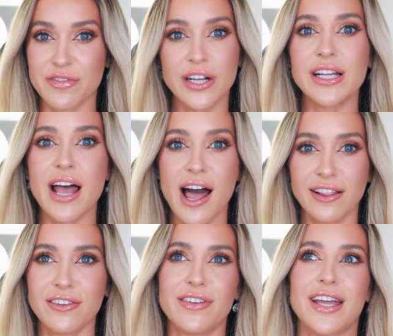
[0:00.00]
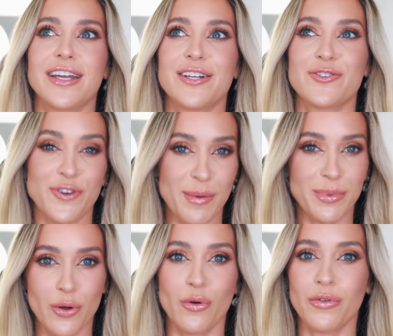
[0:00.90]
very elevated
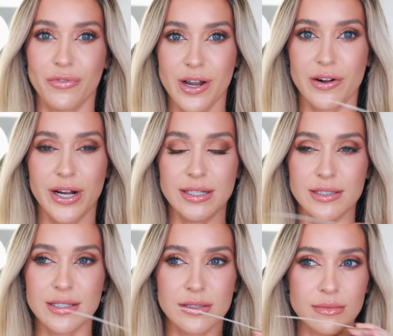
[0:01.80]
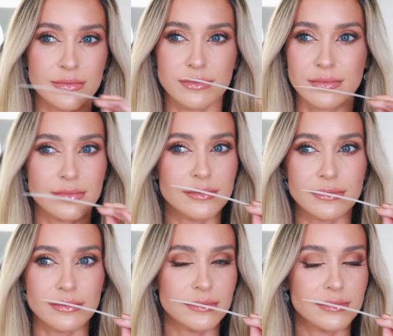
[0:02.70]
tropical fragrance.
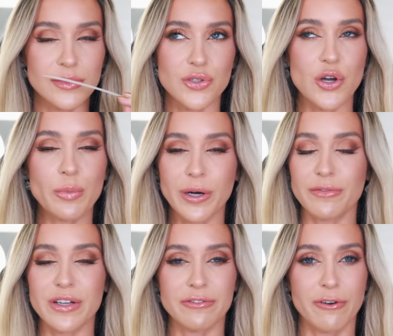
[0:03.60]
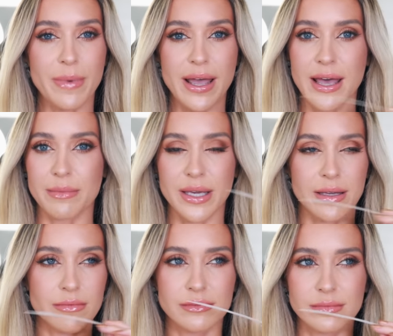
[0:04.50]
So perfect for
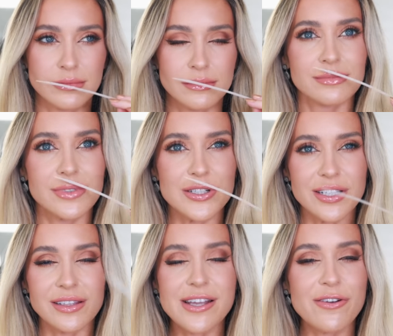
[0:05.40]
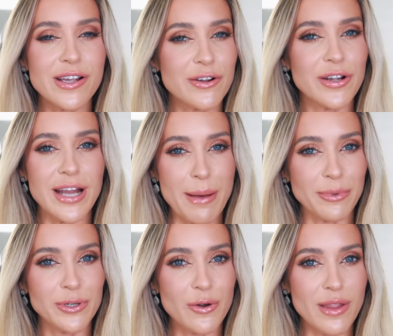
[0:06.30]
Miami. There's a lingering green
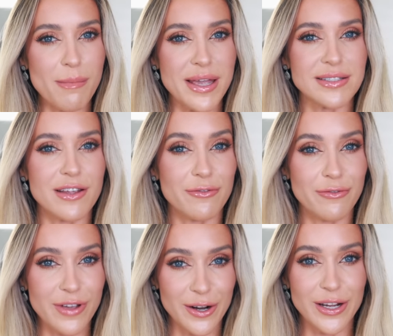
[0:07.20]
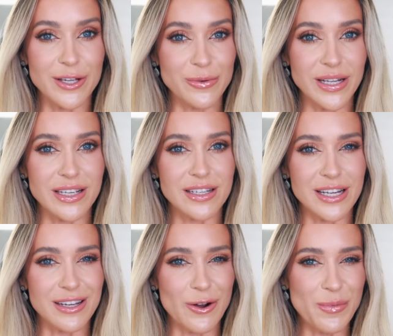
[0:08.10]
apple note that makes it very unique
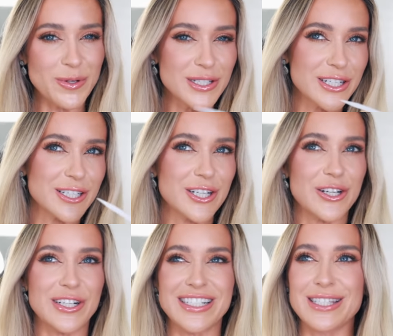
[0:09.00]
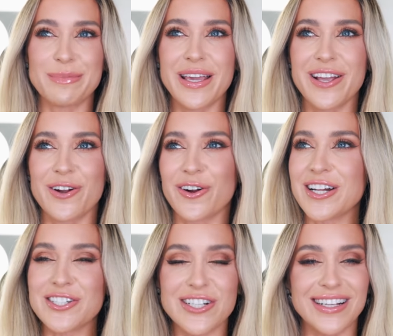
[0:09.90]
and almost crispy,
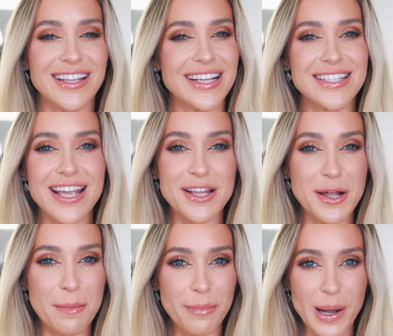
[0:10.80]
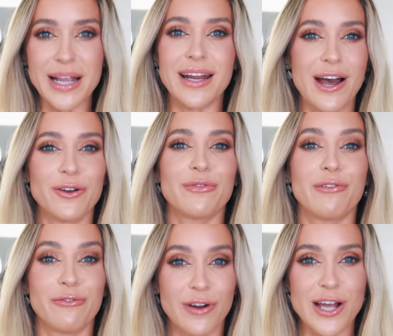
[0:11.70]
crunchy, like taking a bite out of a
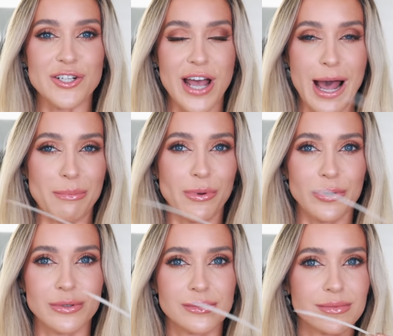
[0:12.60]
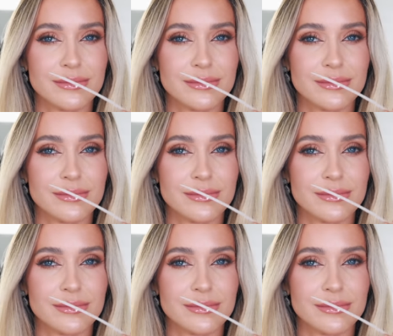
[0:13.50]
fresh apple.